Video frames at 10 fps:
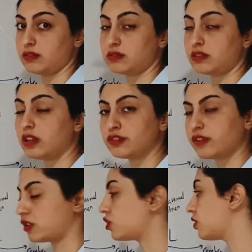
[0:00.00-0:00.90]
not
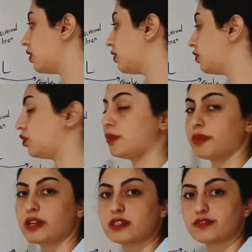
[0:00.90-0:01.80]
functional anatomy,
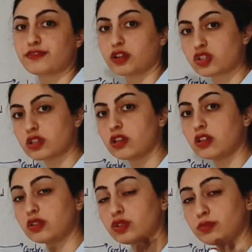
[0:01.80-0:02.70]
because functional
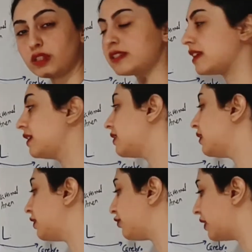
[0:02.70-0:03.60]
anatomy is a little
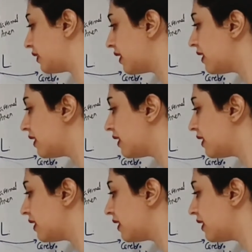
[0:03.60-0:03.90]
different.